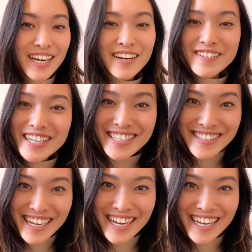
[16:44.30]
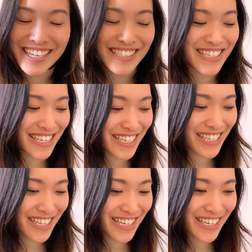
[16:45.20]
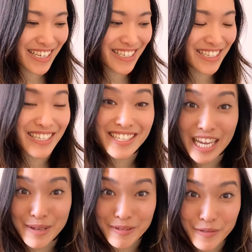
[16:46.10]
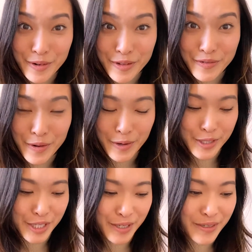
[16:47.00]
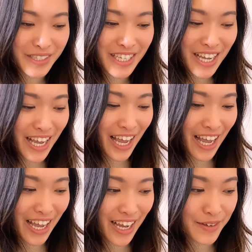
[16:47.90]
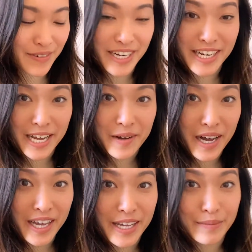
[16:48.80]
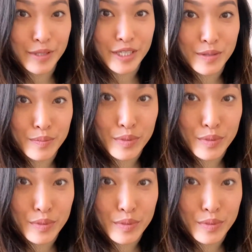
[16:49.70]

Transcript: All right, you guys, this is the day before the photo shoot. And right now I am just